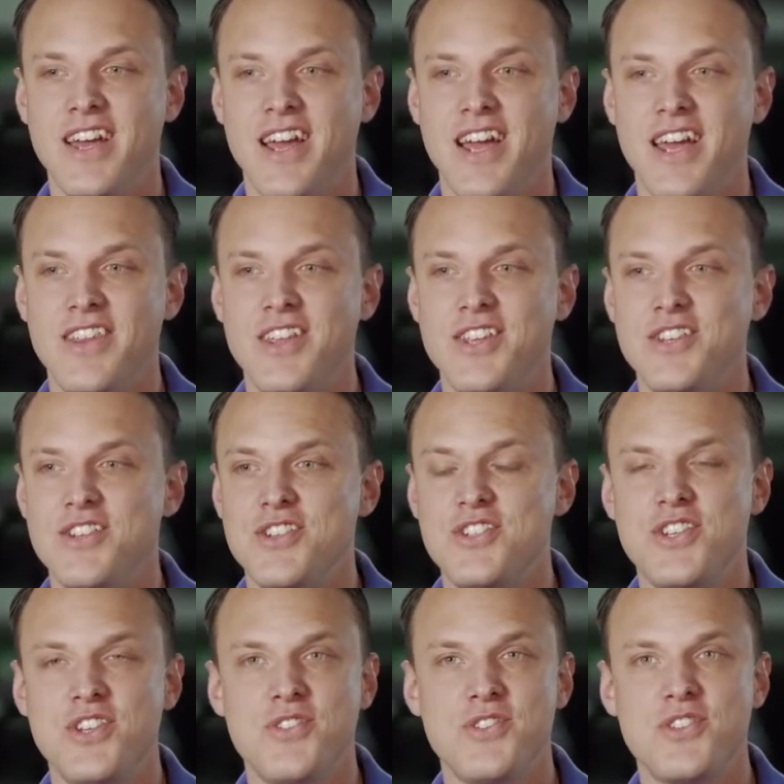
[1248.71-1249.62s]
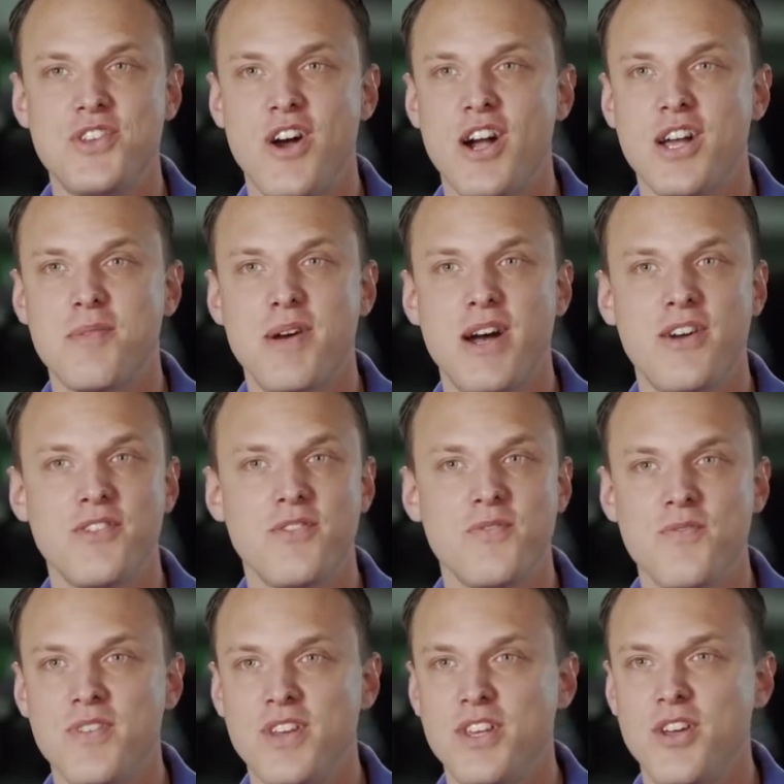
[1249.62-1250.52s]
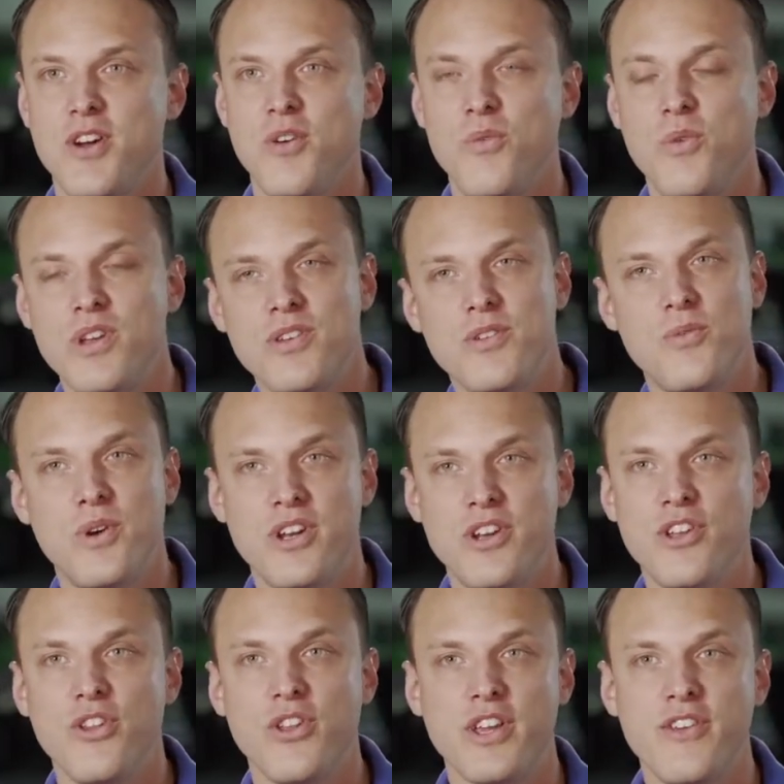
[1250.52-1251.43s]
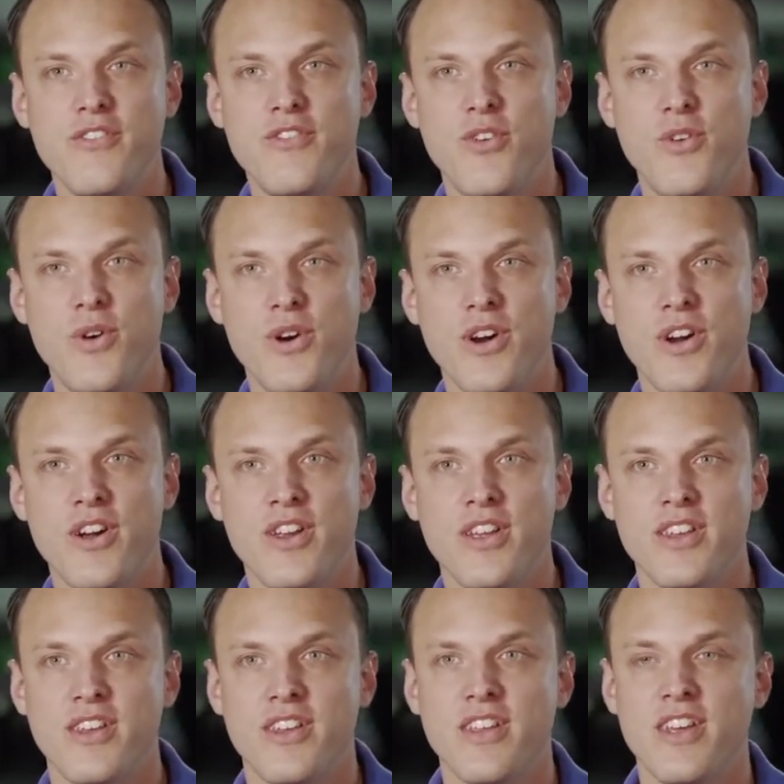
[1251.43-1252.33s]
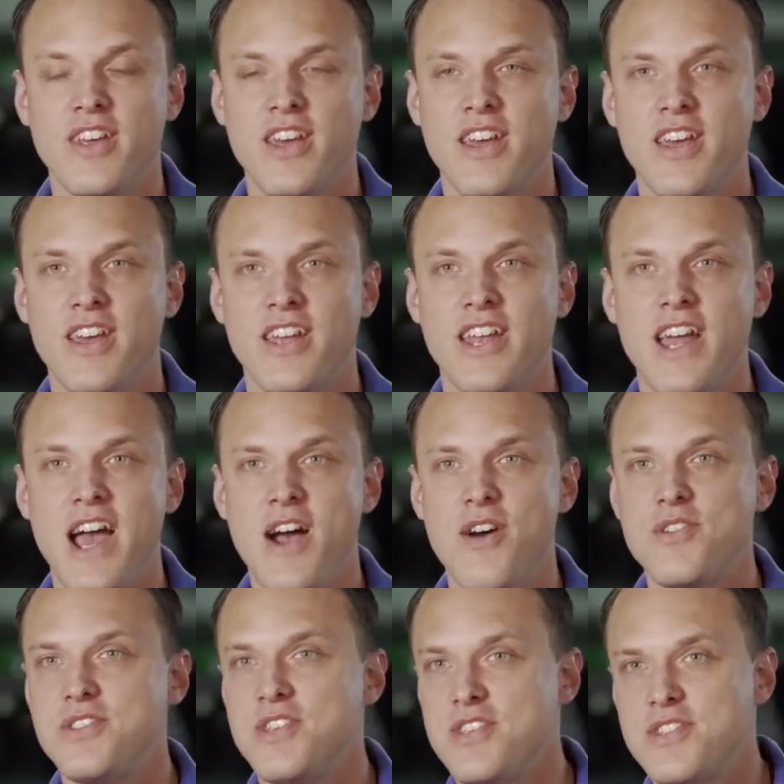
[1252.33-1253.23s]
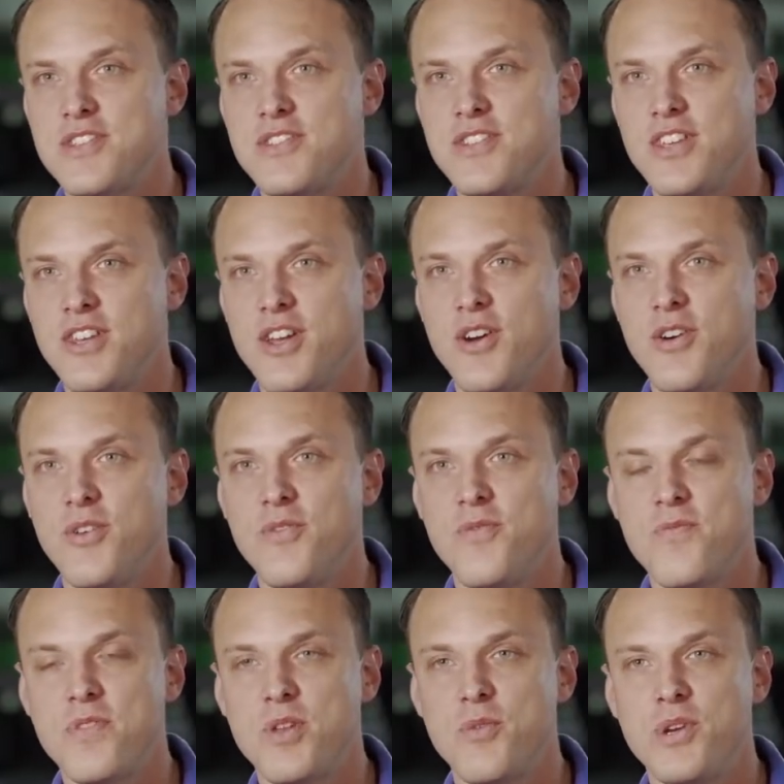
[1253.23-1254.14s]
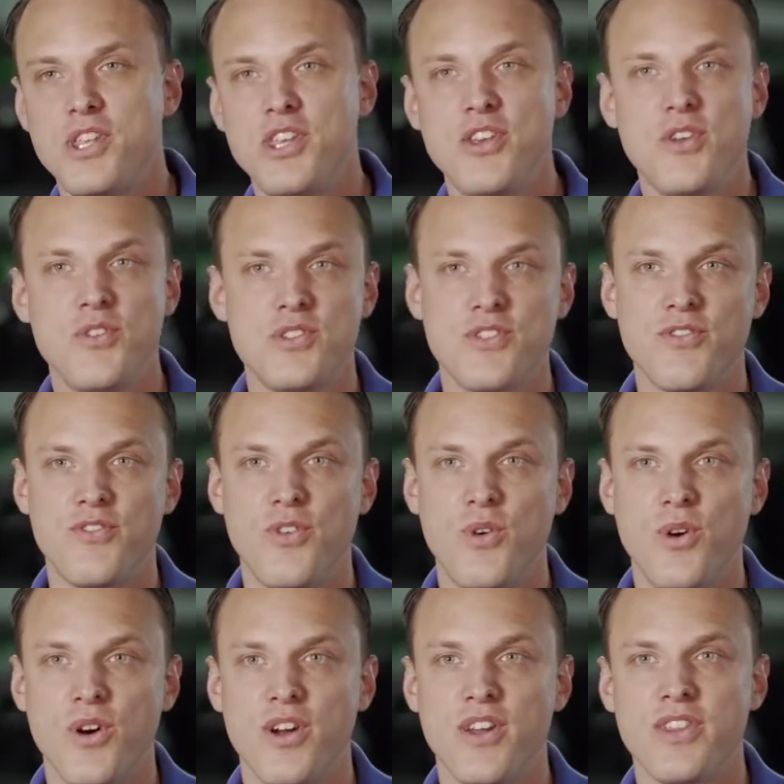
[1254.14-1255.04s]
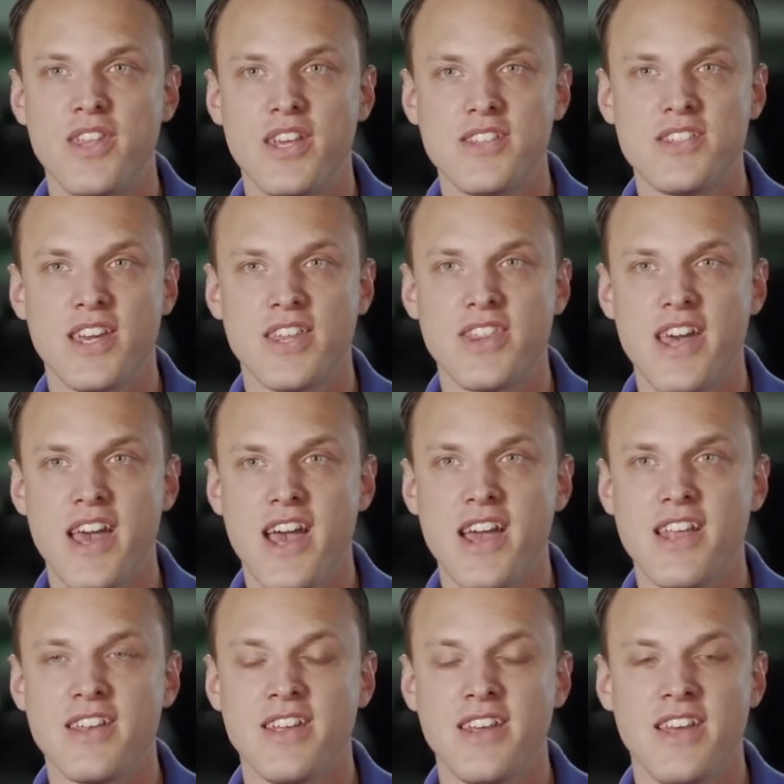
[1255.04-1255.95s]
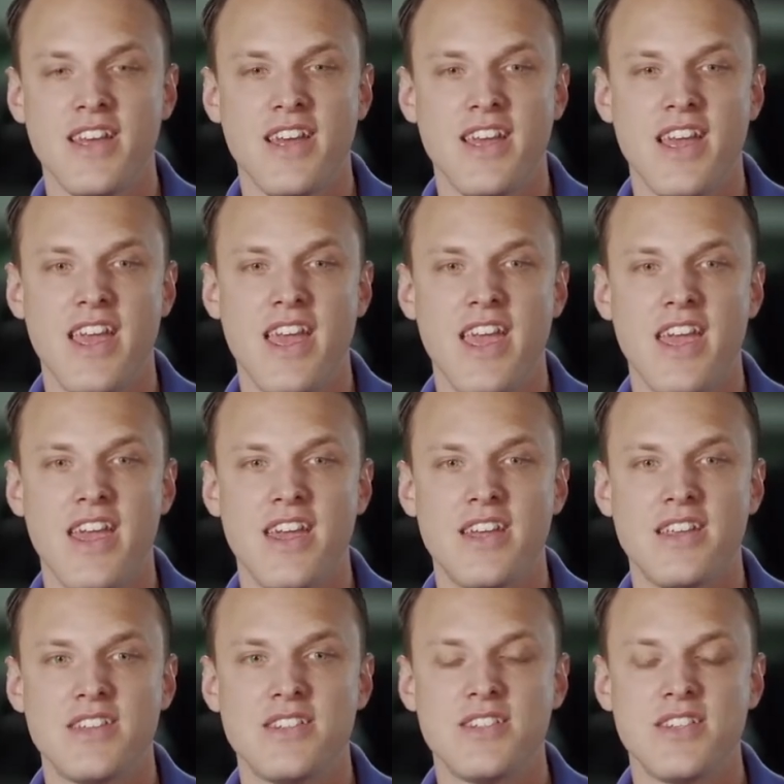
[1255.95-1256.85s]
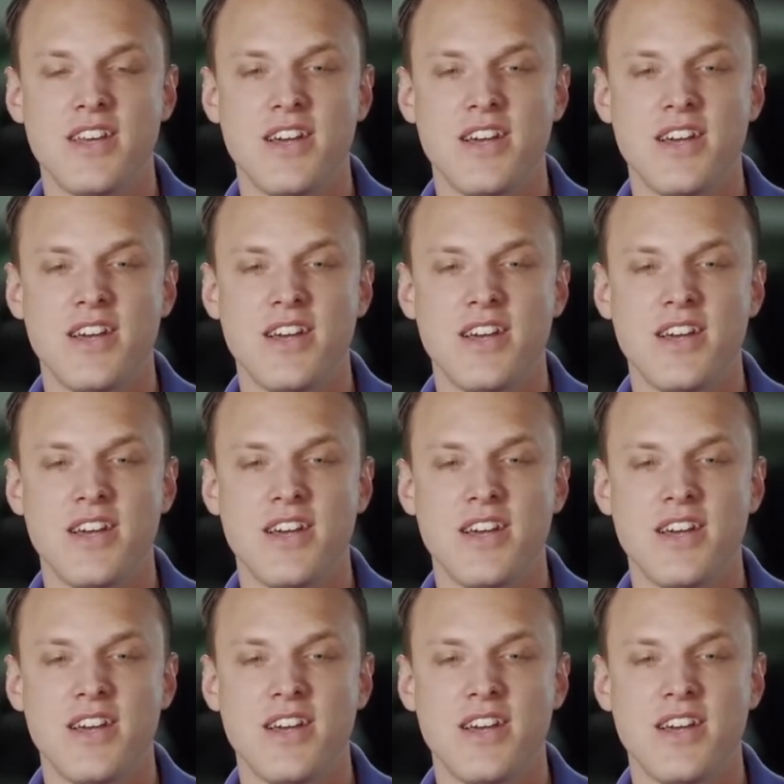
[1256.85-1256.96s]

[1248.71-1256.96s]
then she was talking about, what are you looking for, and how is this, what do you use it for, and things like that. And